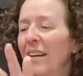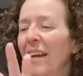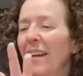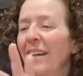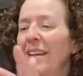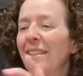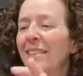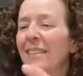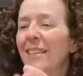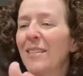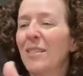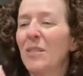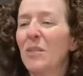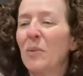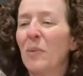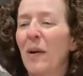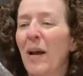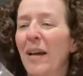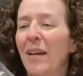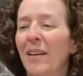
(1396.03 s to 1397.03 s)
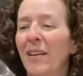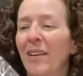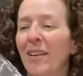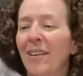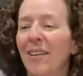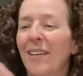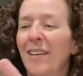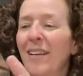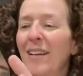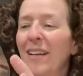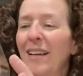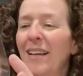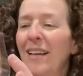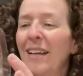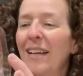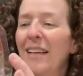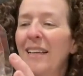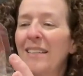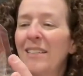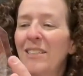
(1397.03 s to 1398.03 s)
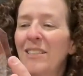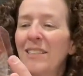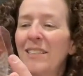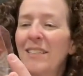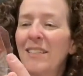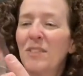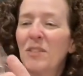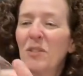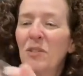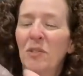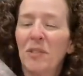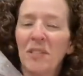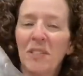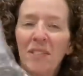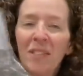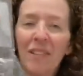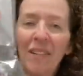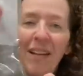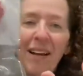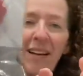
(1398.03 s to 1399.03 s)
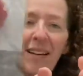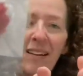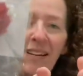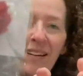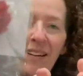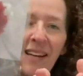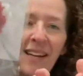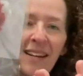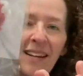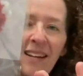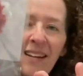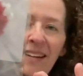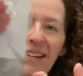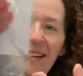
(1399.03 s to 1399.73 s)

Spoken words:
and it's a sweater. It just says Crystal on it, and it